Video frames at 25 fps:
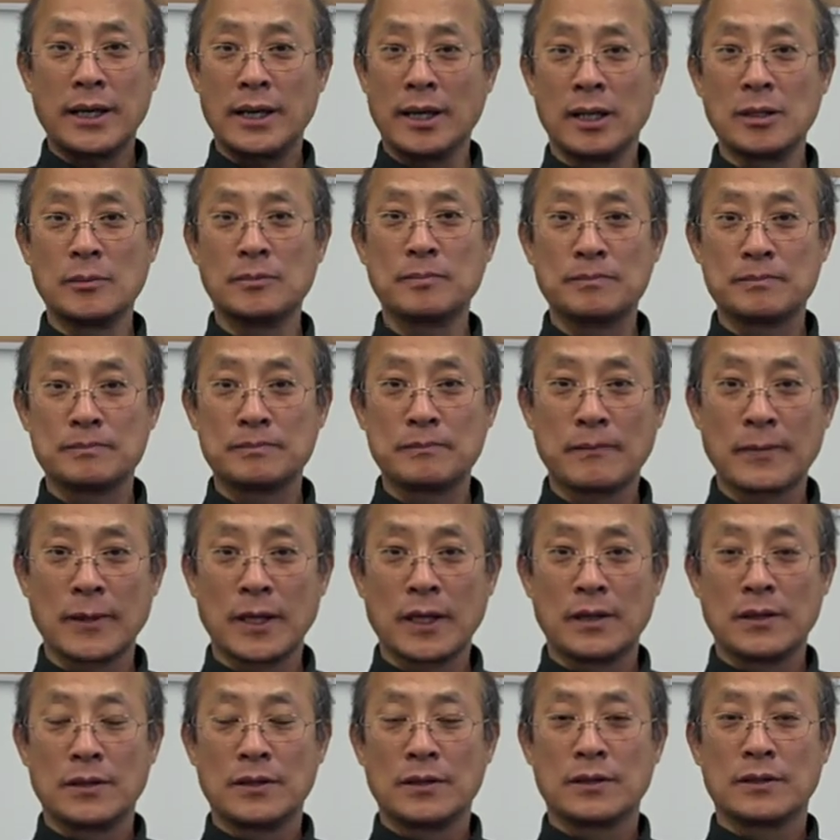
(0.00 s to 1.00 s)
help.
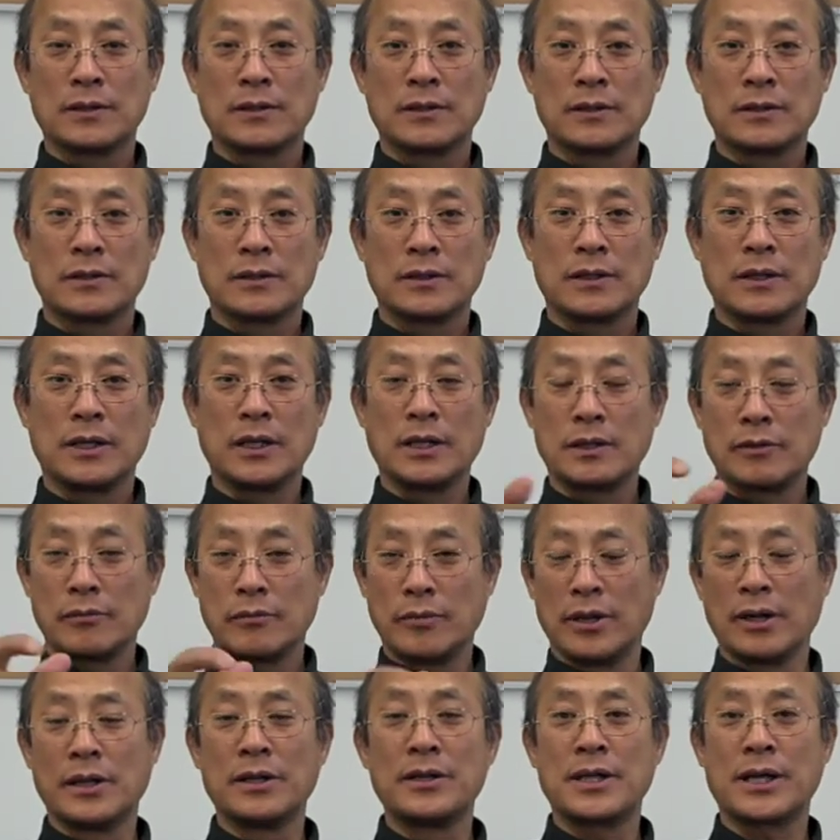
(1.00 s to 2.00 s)
It
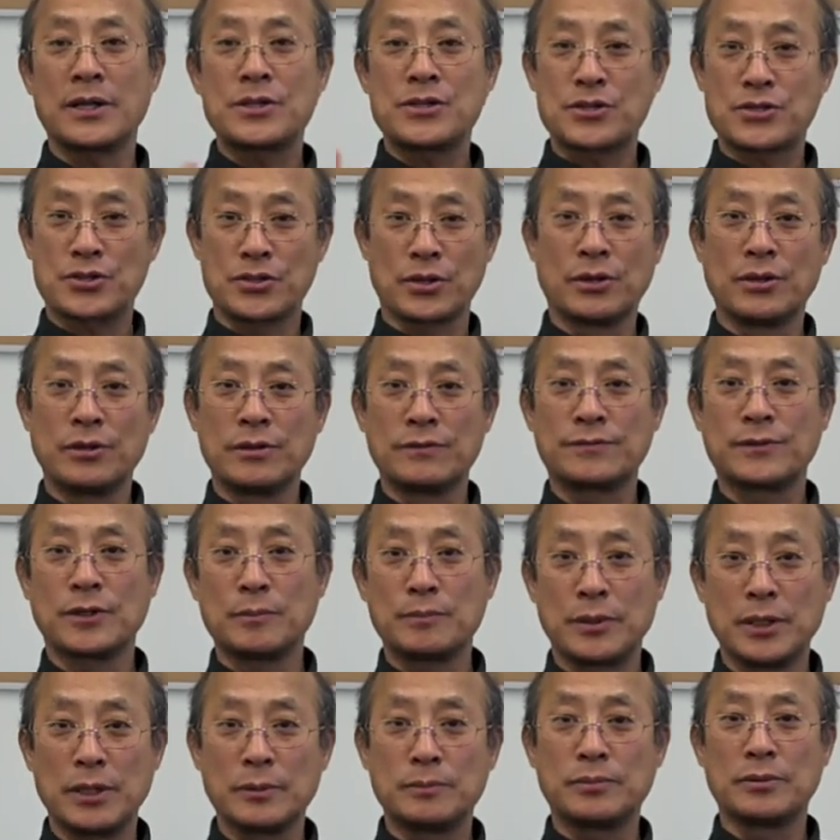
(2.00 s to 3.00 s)
will not serve
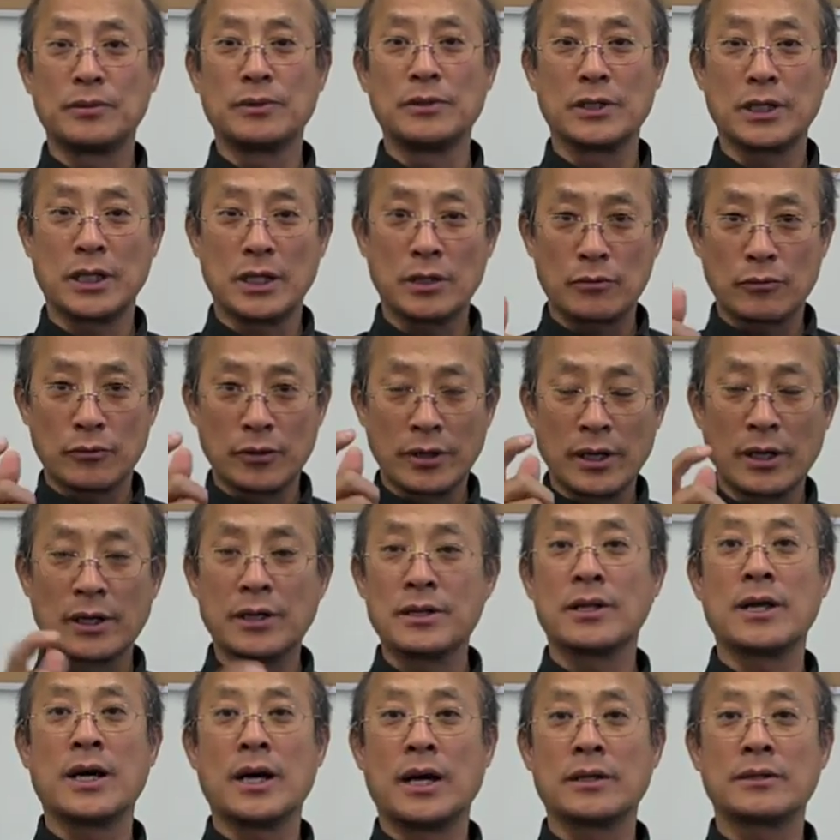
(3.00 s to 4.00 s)
the people. It
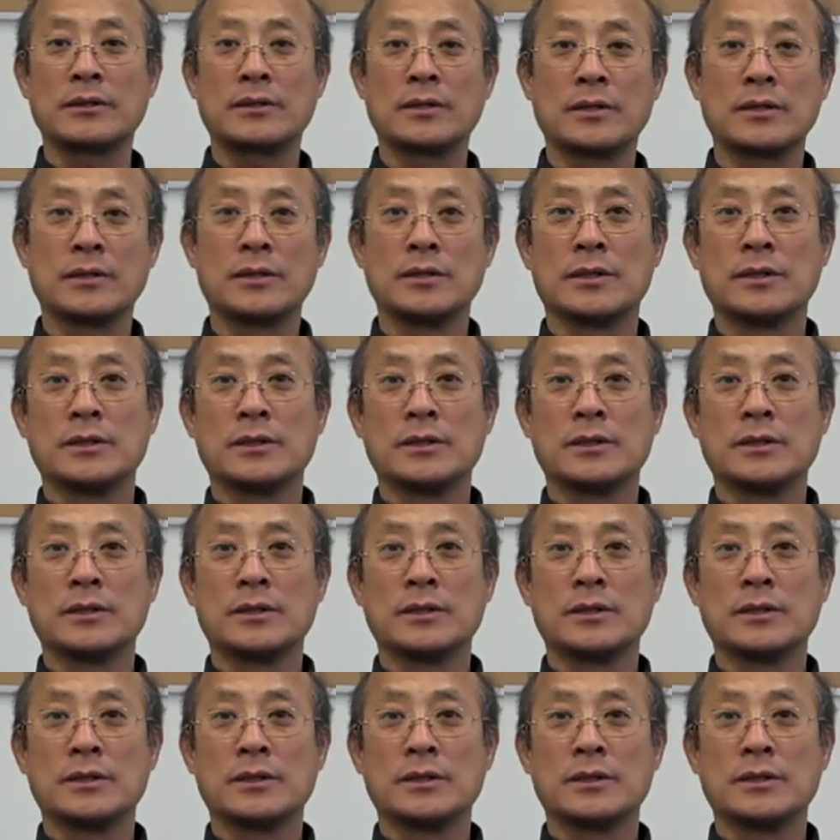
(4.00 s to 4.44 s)
will not